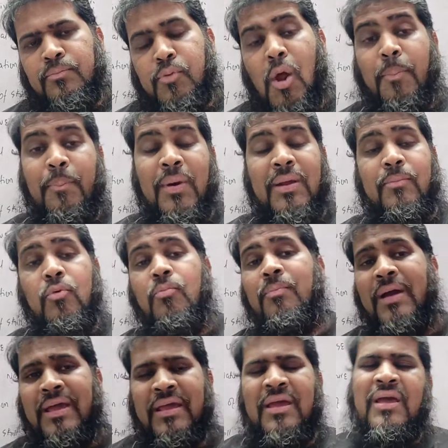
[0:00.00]
proper
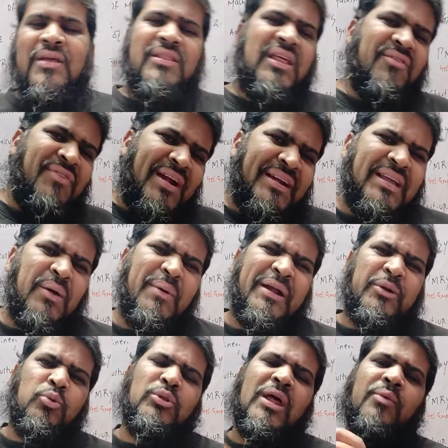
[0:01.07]
Mumbai, they went
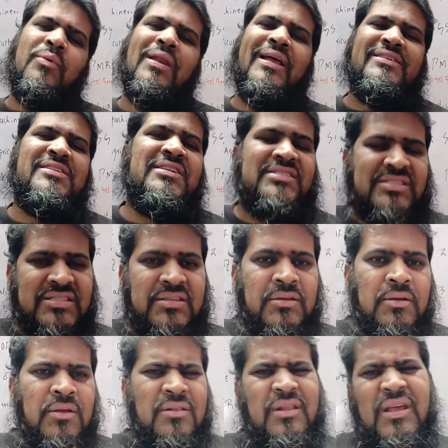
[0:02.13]
away to their villages.
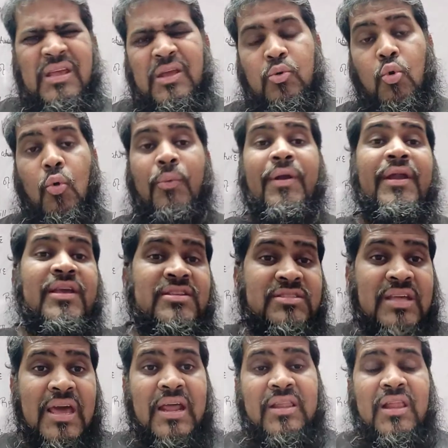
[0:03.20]
Now COVID
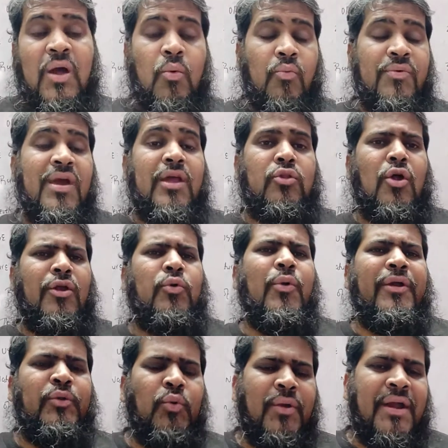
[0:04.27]
is there, now we are not
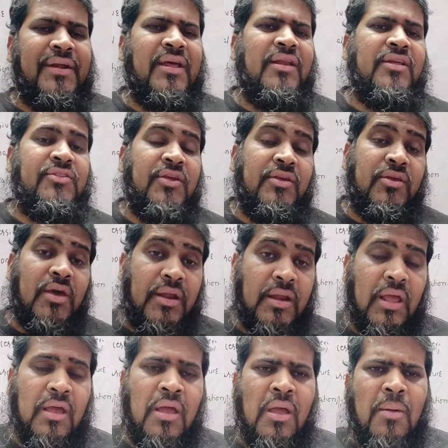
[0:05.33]
going to get anything here.
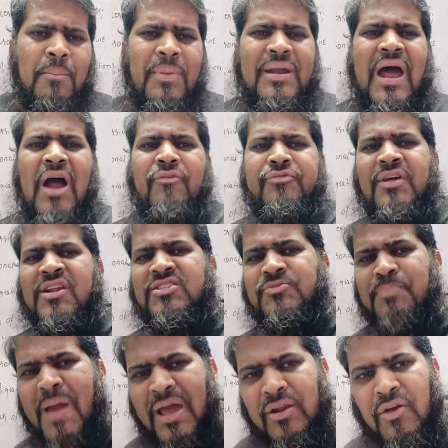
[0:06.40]
But after a
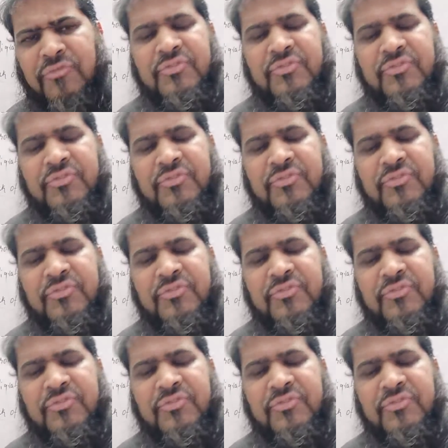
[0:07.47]
span